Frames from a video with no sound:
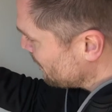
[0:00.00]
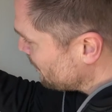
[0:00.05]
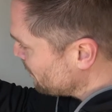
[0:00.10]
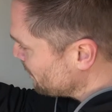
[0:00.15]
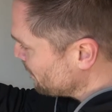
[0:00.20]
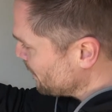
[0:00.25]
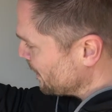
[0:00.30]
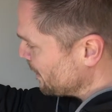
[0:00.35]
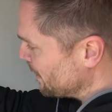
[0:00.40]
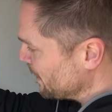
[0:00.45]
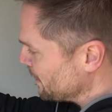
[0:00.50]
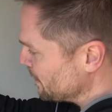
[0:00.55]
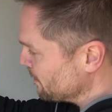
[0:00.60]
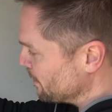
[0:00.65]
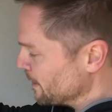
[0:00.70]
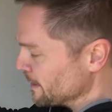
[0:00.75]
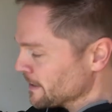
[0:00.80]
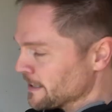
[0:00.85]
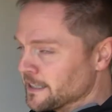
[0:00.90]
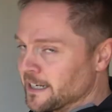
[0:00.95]
in from the
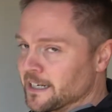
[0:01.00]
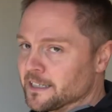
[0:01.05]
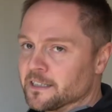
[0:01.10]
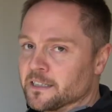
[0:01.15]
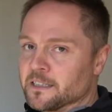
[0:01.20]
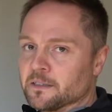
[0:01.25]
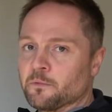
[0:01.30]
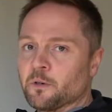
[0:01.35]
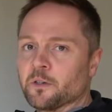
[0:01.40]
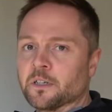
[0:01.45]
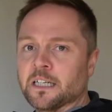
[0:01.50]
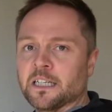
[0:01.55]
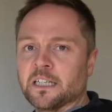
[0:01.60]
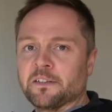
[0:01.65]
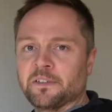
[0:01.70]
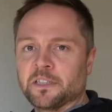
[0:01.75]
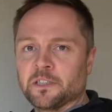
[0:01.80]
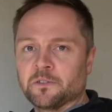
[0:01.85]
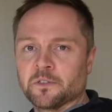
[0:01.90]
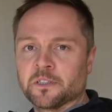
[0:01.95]
IotaWatt is connected to one
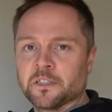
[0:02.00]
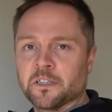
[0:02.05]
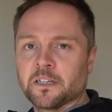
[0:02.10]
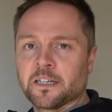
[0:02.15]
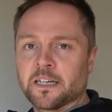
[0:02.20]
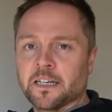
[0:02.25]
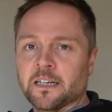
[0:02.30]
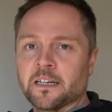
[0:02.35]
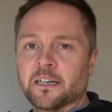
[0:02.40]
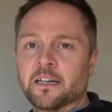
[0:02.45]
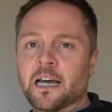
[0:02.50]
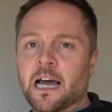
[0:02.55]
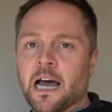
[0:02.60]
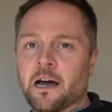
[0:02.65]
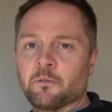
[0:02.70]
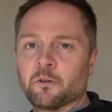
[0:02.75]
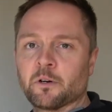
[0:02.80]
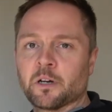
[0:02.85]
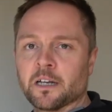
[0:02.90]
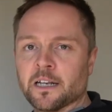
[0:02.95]
individual circuit,
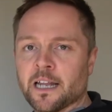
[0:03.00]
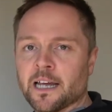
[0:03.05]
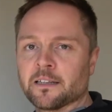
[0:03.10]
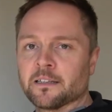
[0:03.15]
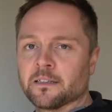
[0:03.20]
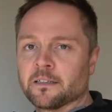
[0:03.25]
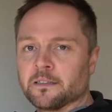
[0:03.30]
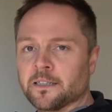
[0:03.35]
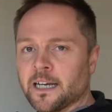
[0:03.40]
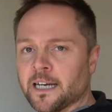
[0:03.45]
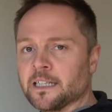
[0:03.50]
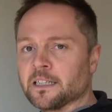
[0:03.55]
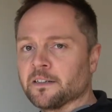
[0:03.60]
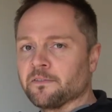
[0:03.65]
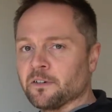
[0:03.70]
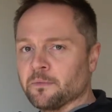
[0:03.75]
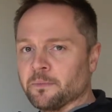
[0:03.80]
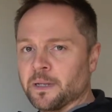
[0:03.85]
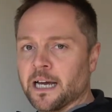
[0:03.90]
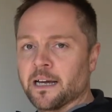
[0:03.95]
and we'll collect the data
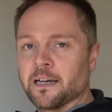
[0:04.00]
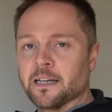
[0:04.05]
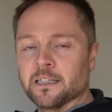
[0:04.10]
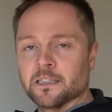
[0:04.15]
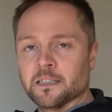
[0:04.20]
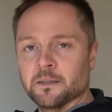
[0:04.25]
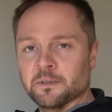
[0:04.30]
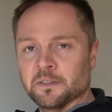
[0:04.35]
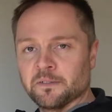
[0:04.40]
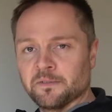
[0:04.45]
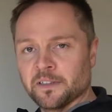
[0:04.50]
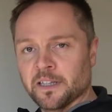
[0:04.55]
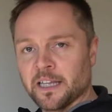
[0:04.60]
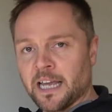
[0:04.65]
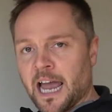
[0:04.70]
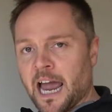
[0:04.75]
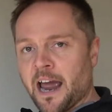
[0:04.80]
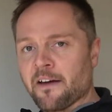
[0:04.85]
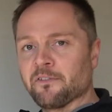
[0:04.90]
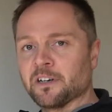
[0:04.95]
from that in terms of
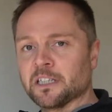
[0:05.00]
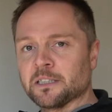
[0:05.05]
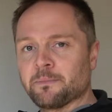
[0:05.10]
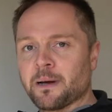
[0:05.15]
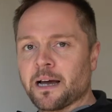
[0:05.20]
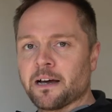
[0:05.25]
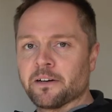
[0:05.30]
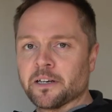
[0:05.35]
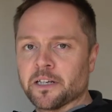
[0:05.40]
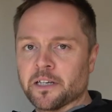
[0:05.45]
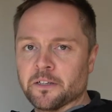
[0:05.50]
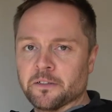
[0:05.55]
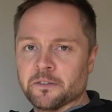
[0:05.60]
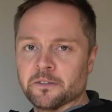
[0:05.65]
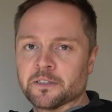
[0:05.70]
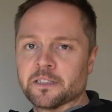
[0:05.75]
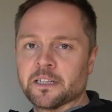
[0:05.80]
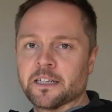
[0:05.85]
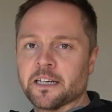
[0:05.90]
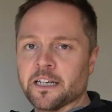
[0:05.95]
the average power
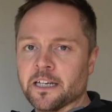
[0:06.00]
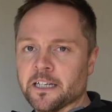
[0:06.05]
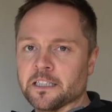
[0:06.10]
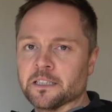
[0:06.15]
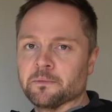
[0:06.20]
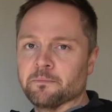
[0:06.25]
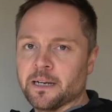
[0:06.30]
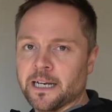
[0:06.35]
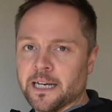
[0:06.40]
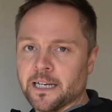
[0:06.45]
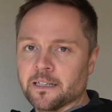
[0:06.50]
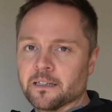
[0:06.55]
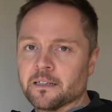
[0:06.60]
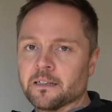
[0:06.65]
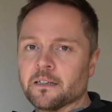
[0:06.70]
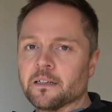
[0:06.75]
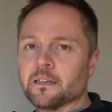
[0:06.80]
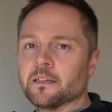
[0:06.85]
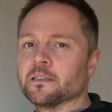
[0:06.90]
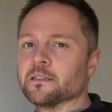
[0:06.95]
used each minute.
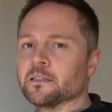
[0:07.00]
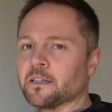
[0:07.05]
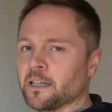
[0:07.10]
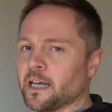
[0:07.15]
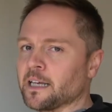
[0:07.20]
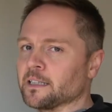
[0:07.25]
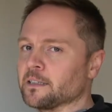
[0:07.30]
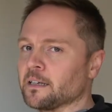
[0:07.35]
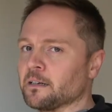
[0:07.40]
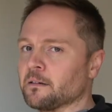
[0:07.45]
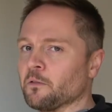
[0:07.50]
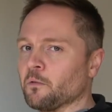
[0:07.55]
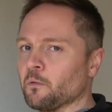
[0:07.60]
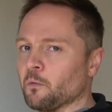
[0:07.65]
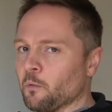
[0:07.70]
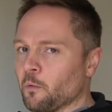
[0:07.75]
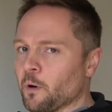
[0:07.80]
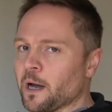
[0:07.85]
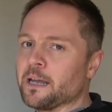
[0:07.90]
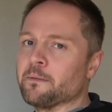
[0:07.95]
So that's
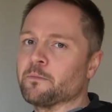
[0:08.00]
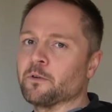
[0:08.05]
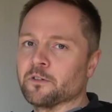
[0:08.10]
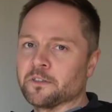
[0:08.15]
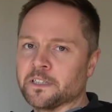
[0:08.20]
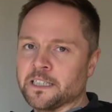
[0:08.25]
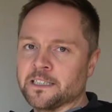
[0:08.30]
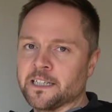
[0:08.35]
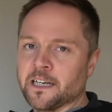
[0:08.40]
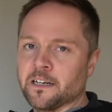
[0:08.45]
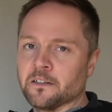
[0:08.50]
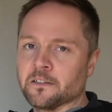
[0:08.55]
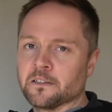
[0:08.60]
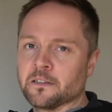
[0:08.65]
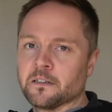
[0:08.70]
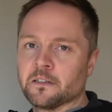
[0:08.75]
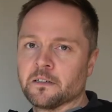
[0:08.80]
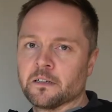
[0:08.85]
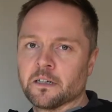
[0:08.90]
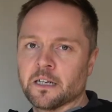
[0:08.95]
way more detailed
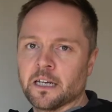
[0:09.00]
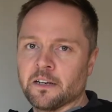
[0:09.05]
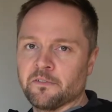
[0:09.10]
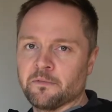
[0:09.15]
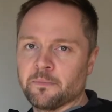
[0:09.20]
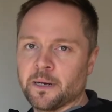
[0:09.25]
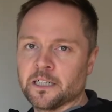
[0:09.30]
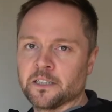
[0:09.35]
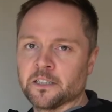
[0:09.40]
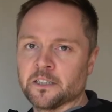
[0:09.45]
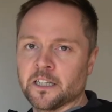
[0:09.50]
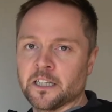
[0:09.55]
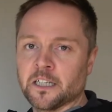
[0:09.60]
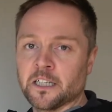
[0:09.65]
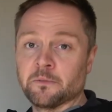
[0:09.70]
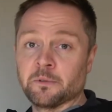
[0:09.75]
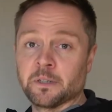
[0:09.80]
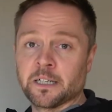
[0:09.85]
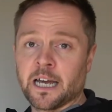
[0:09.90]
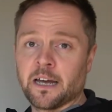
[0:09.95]
information than
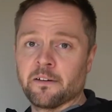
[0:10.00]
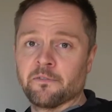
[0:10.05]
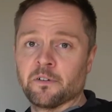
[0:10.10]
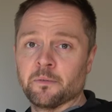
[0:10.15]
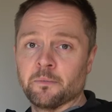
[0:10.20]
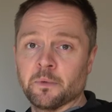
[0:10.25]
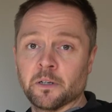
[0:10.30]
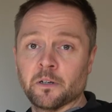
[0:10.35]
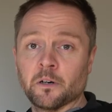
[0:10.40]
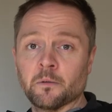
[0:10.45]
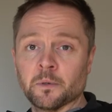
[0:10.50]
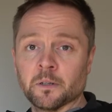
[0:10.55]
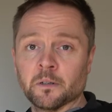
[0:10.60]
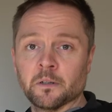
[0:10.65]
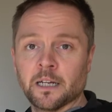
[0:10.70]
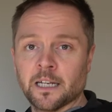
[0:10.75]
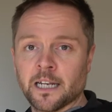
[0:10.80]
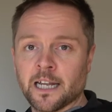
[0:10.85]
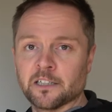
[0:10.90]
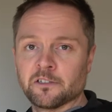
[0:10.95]
you would get from a normal
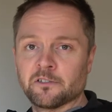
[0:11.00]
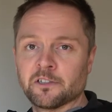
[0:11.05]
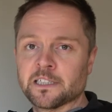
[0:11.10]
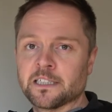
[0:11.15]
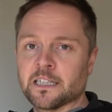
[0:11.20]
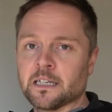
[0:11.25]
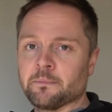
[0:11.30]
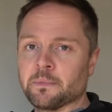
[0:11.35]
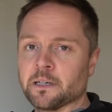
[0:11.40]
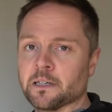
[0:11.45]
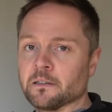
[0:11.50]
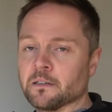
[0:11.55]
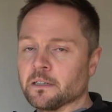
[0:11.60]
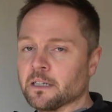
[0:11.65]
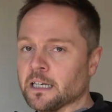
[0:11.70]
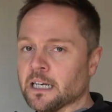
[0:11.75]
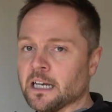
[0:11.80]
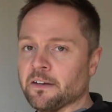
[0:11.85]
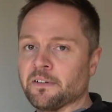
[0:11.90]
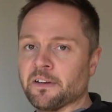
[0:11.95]
electricity bill,
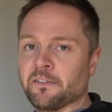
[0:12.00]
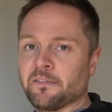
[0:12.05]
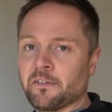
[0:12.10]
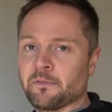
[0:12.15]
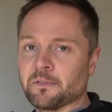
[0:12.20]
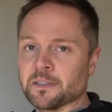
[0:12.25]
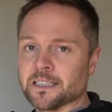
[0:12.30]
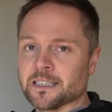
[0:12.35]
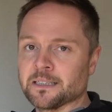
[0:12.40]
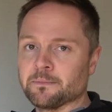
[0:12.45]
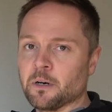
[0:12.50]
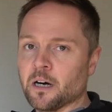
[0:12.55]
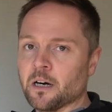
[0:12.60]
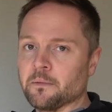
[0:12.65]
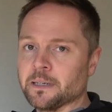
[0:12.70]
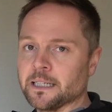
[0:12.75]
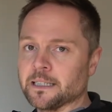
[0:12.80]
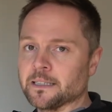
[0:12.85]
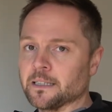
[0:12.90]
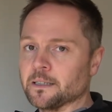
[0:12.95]
even if it was a
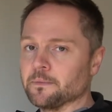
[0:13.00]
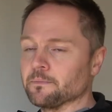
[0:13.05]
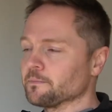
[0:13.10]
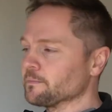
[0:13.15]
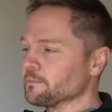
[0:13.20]
smart meter.